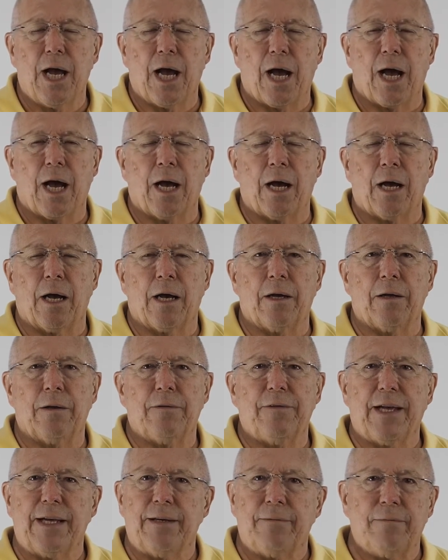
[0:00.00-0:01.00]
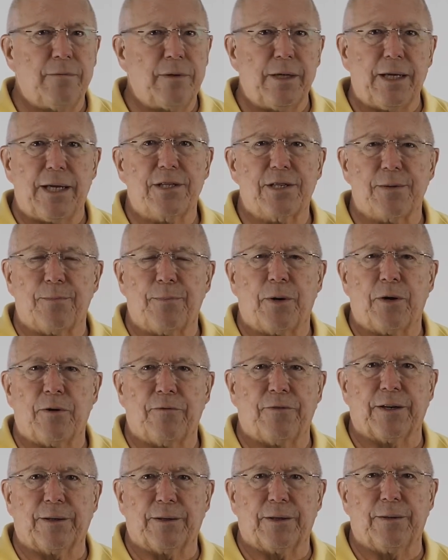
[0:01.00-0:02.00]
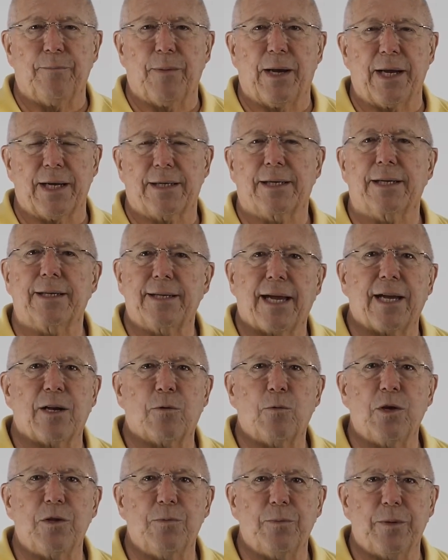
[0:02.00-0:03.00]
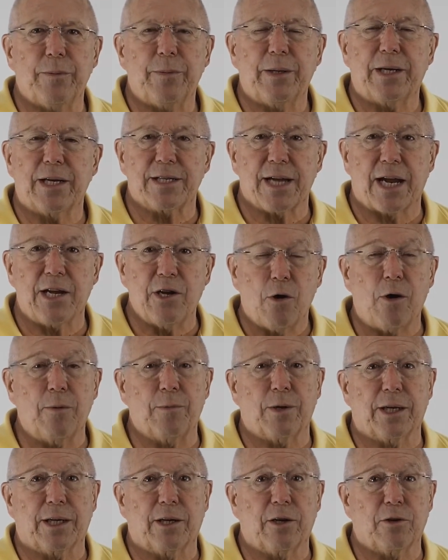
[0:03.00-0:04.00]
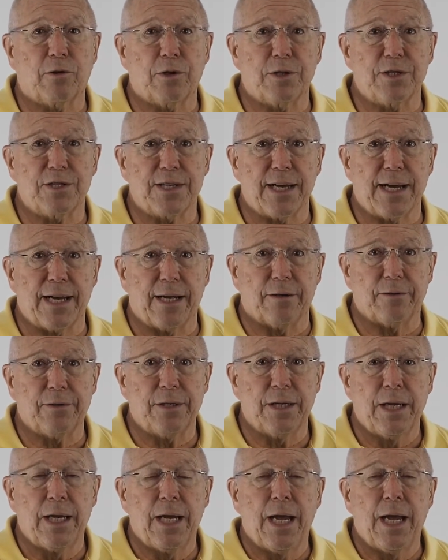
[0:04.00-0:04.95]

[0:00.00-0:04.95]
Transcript: uh, then it's a perfect mic to take with me because I know I'm going to get good sound.